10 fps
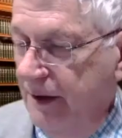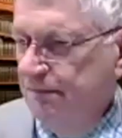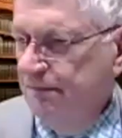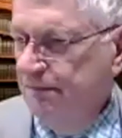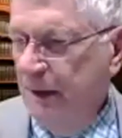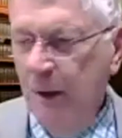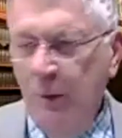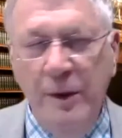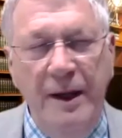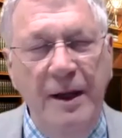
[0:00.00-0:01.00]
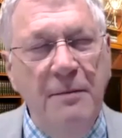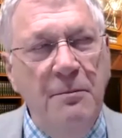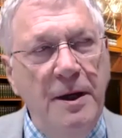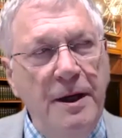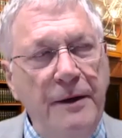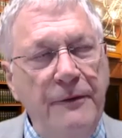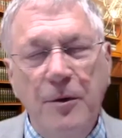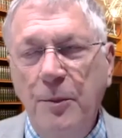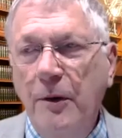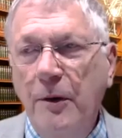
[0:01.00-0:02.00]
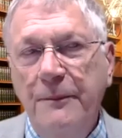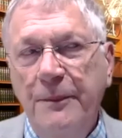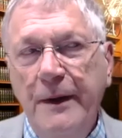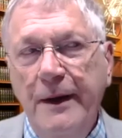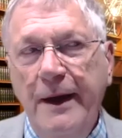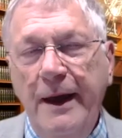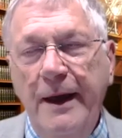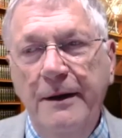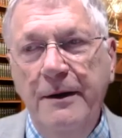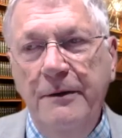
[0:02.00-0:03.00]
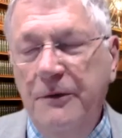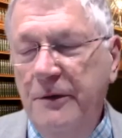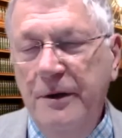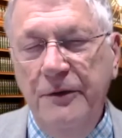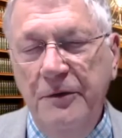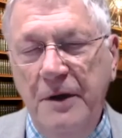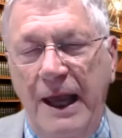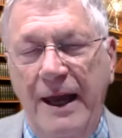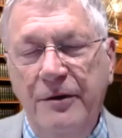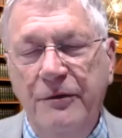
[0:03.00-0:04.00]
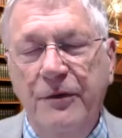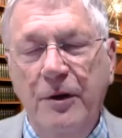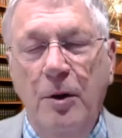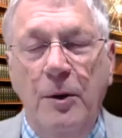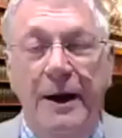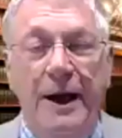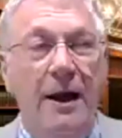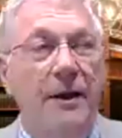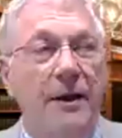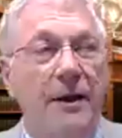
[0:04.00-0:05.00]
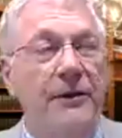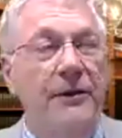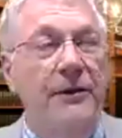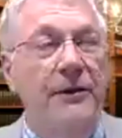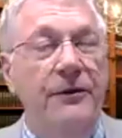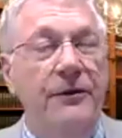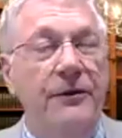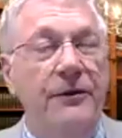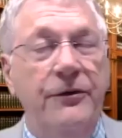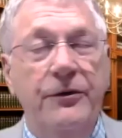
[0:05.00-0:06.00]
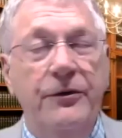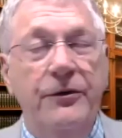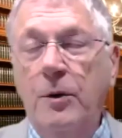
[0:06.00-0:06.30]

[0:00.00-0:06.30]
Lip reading: a program, and there's cash flow analysis. Where did the money go? That's the break lights.